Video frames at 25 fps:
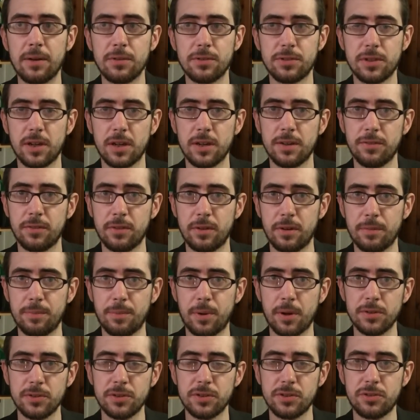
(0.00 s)
outside of the
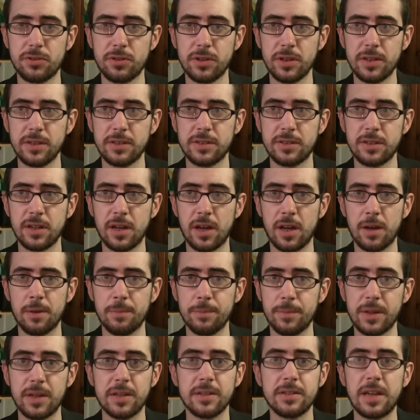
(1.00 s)
repositories
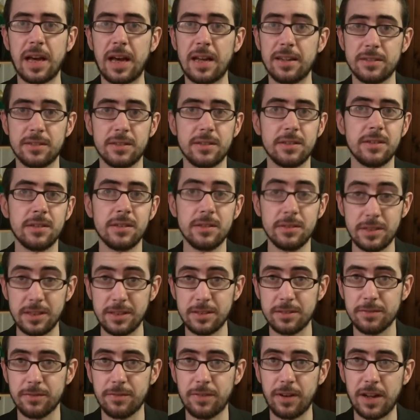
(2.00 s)
because it has
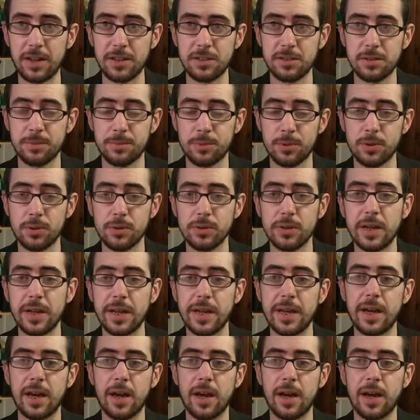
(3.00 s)
decent Flash support,